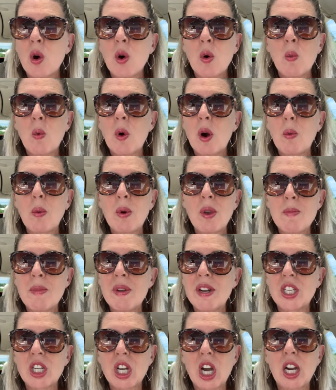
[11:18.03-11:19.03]
what we've
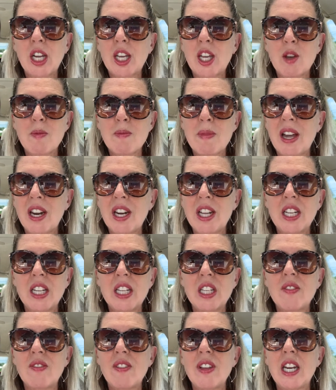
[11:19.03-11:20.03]
been talking about in
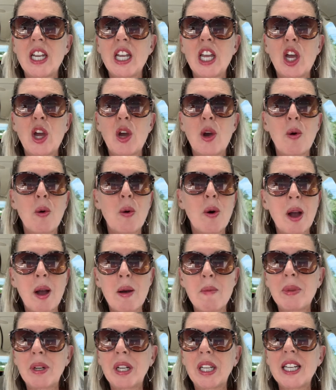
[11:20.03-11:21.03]
this
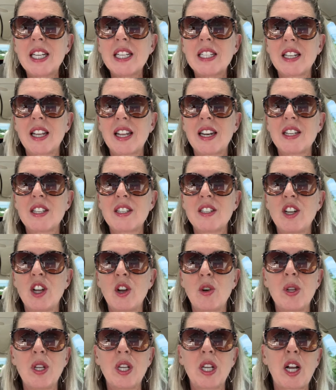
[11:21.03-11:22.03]
video. Please let us
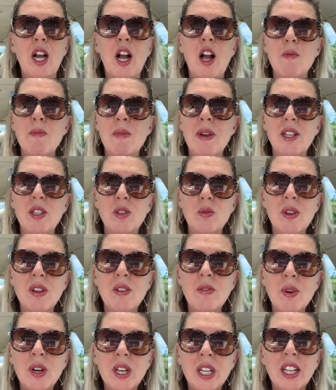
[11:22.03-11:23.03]
know in the comments. We
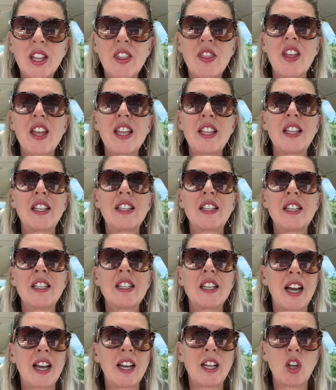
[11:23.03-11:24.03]
really think that the
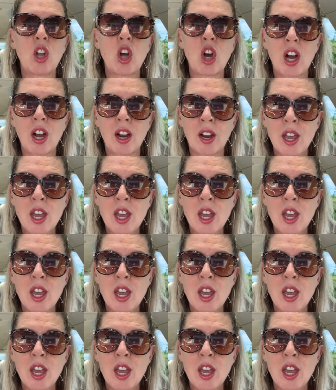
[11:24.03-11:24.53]
dialogue